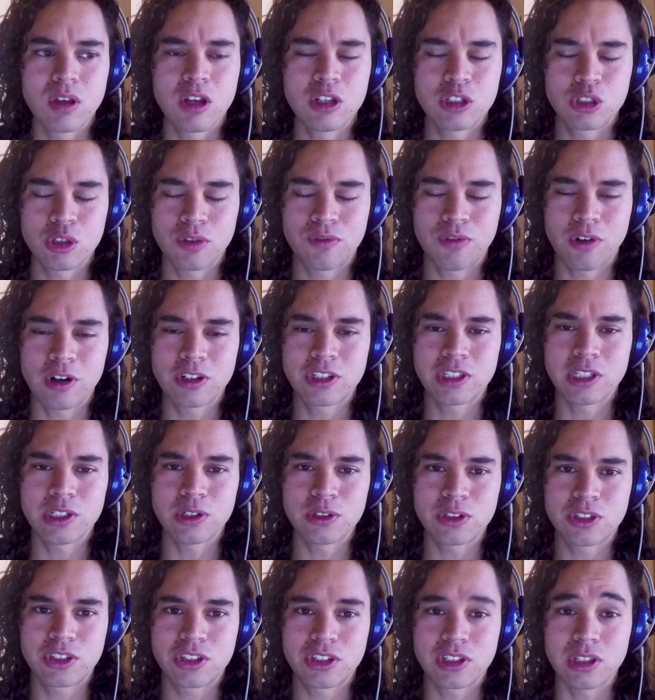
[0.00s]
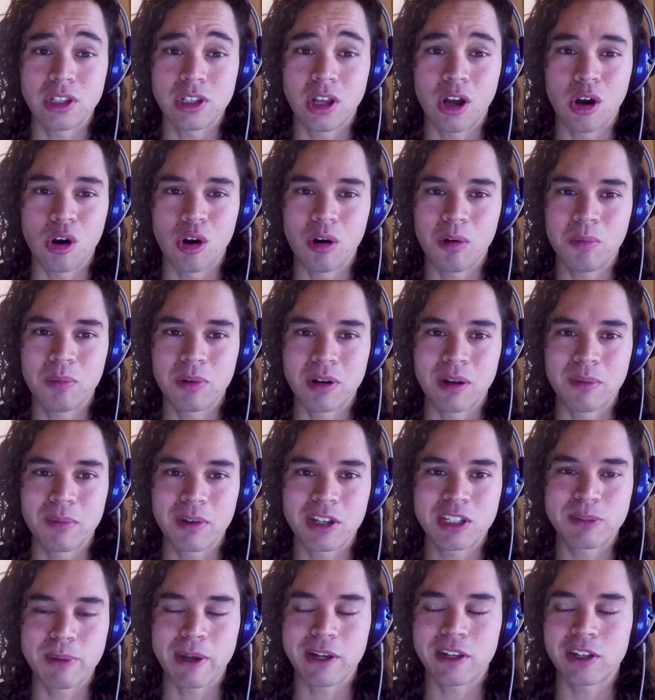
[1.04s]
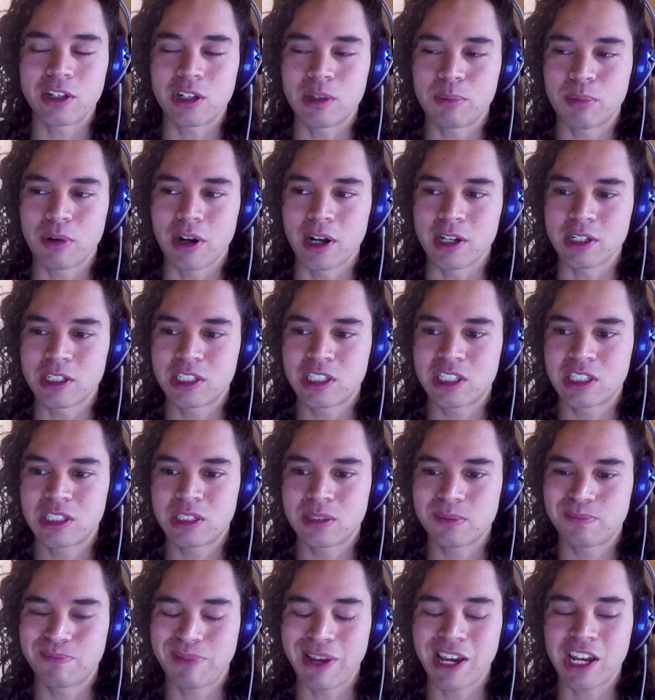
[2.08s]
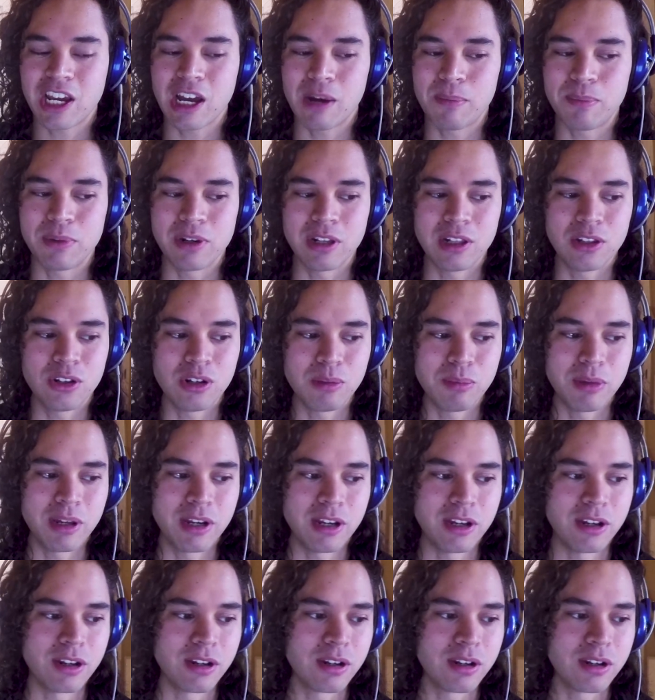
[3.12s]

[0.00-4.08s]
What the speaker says: So far it's a little slow, but I'm expecting it'll probably pick up in a little bit here.